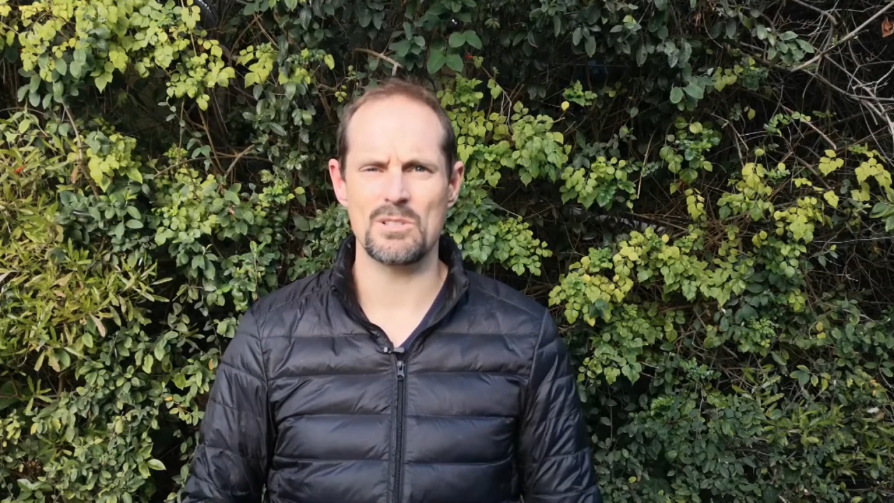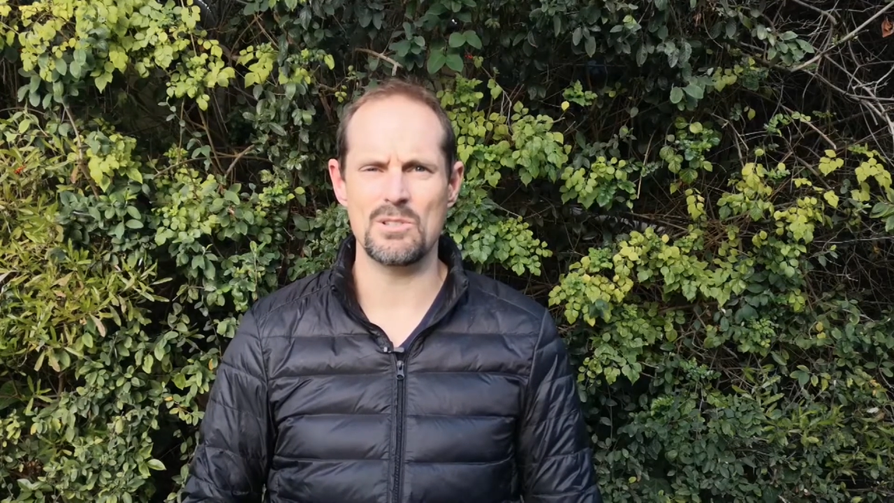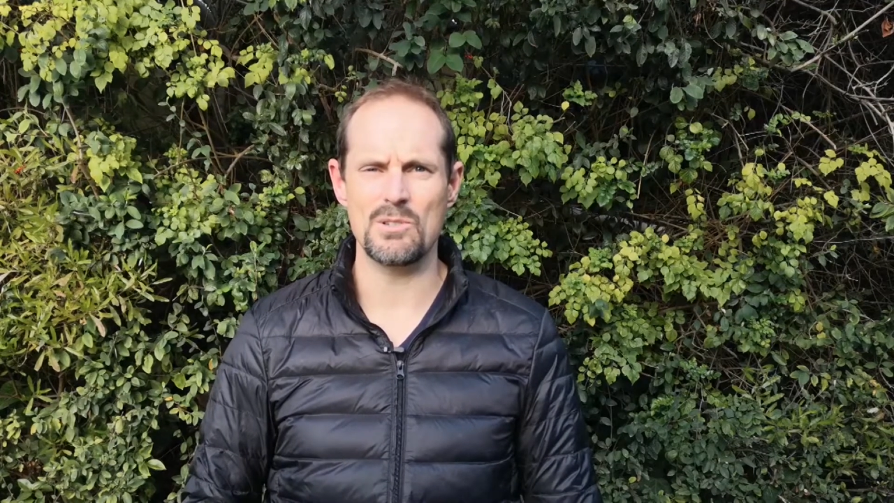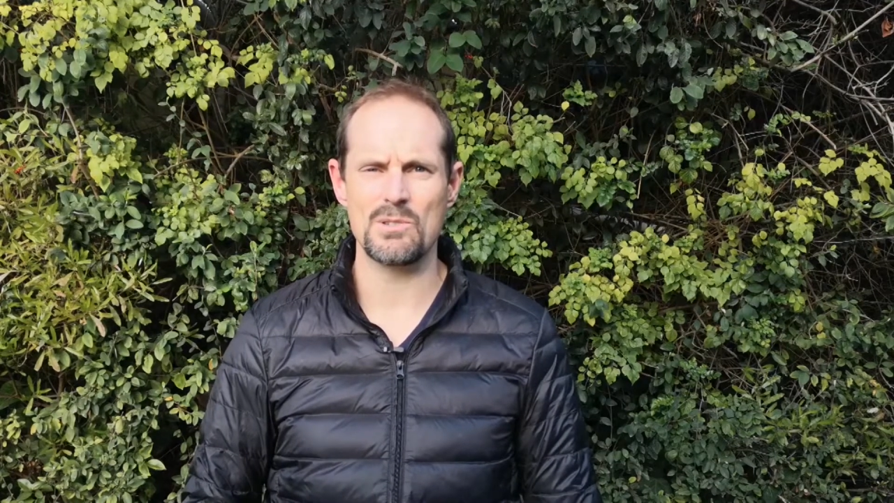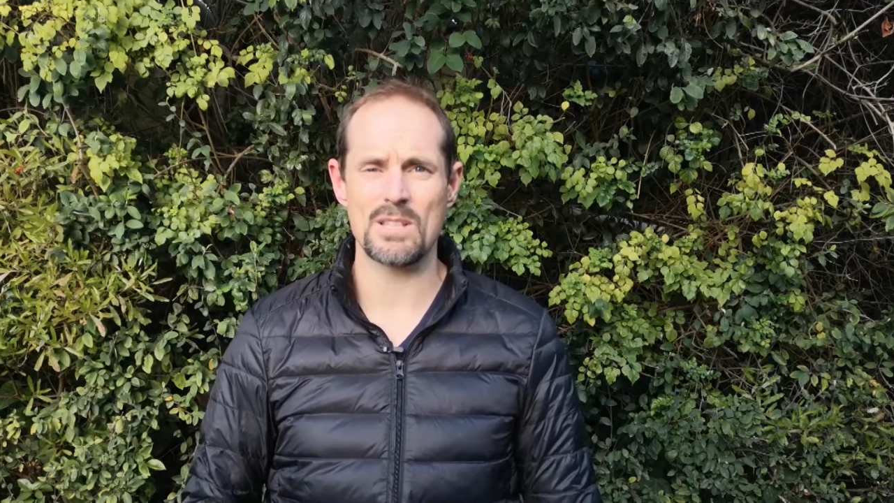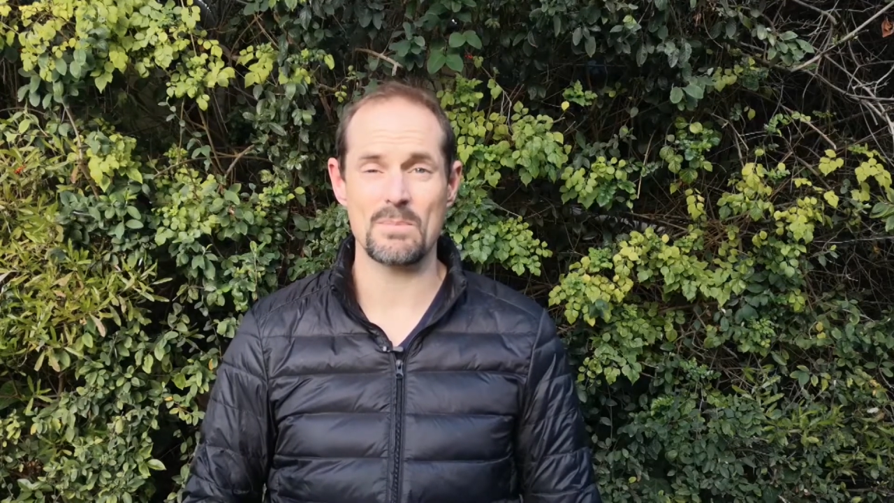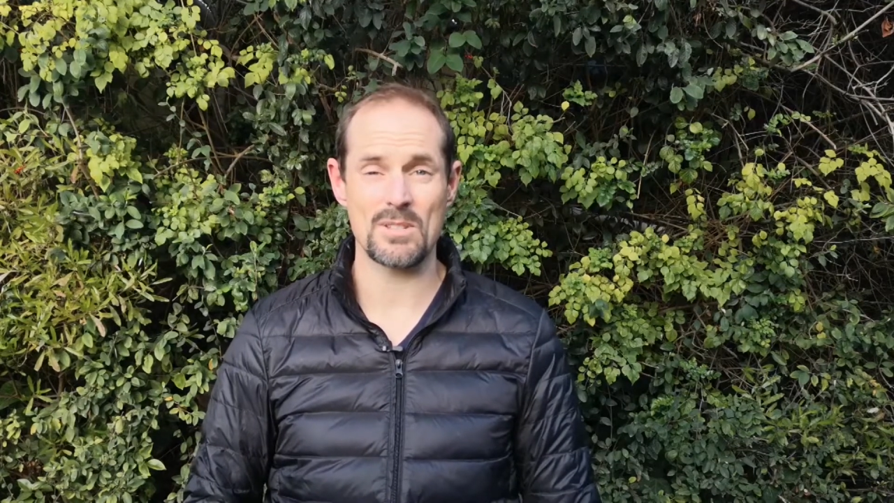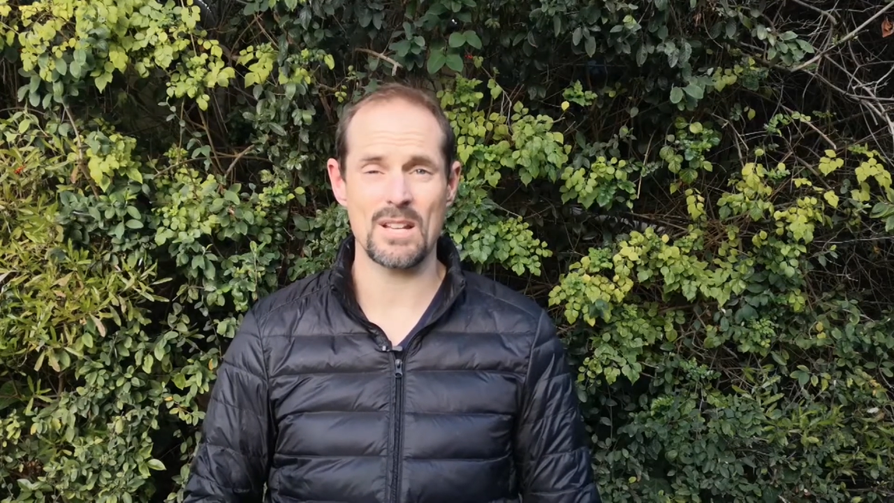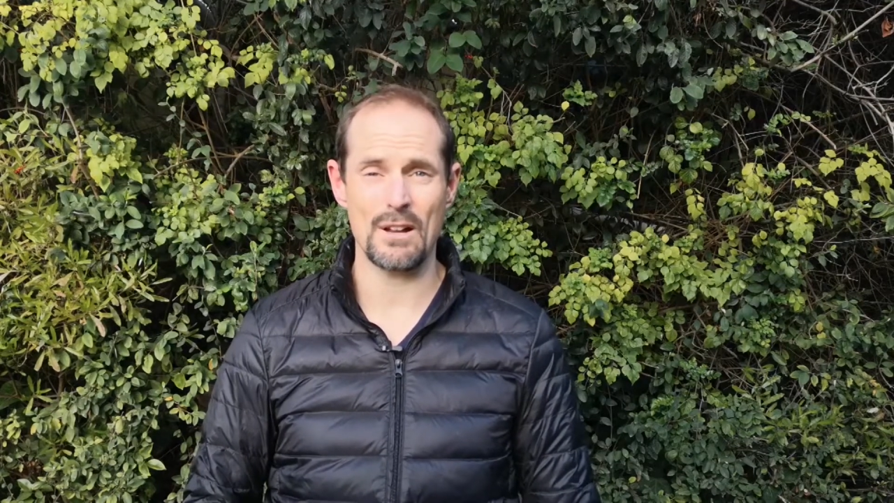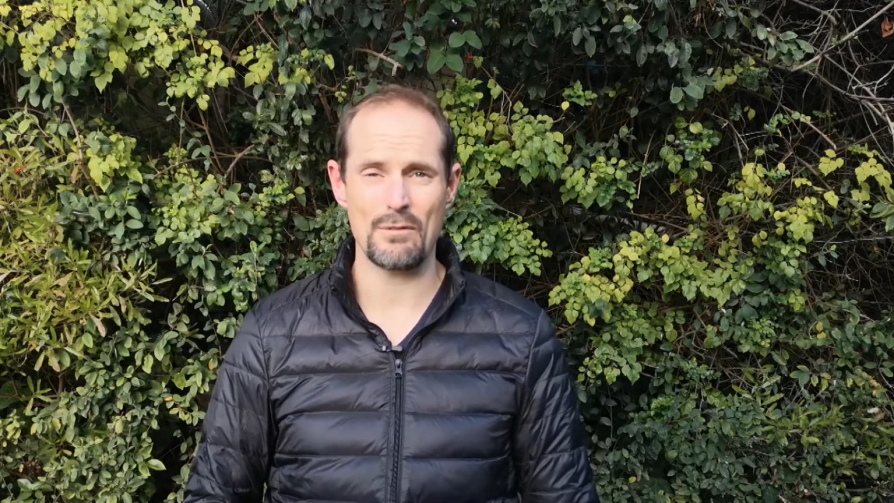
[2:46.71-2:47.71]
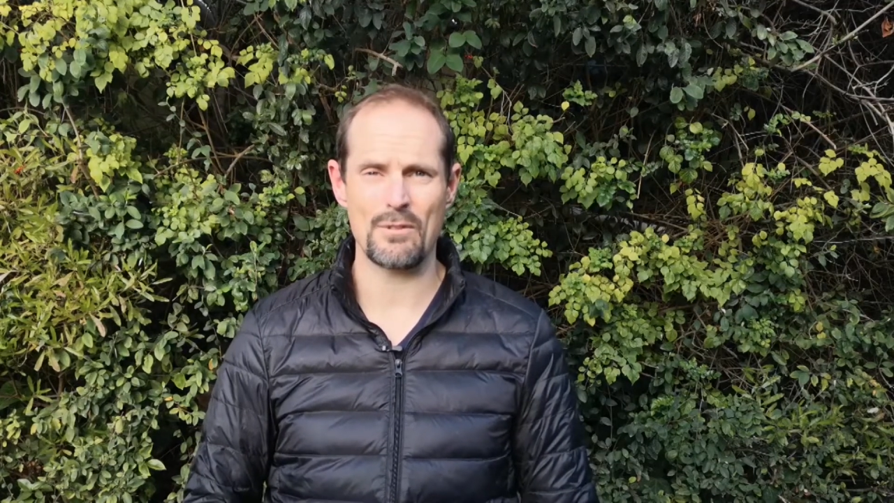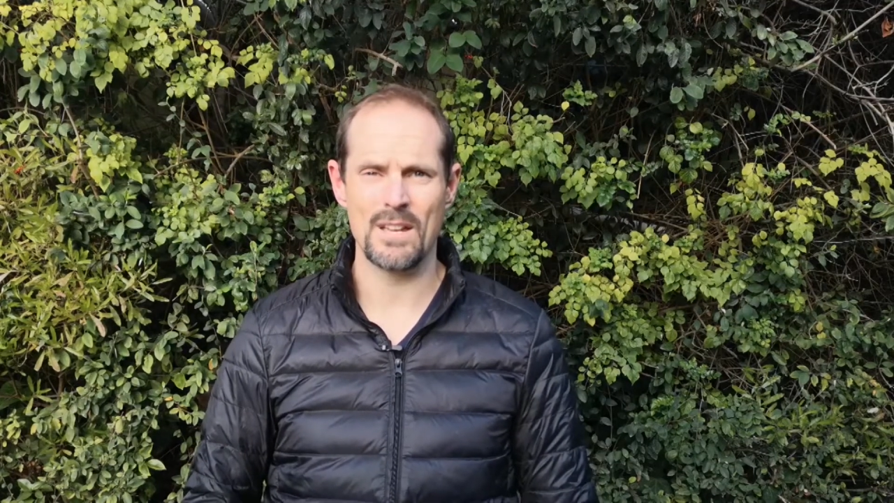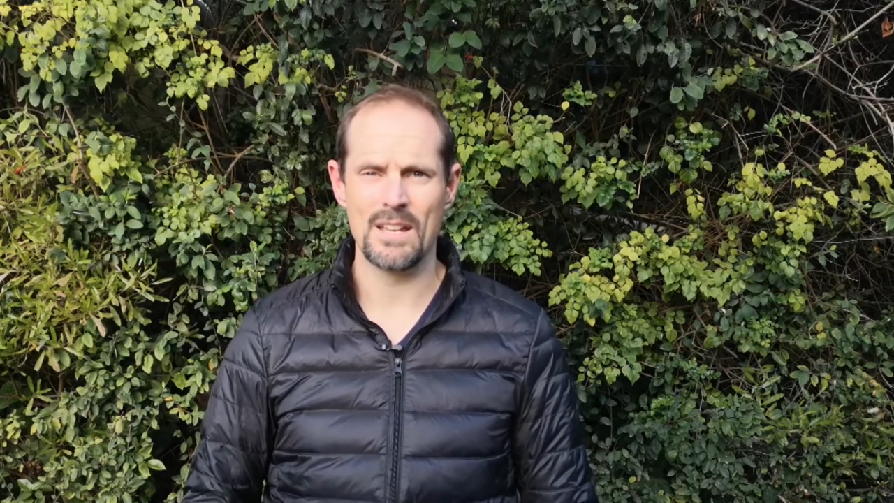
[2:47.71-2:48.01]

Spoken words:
to do some stuff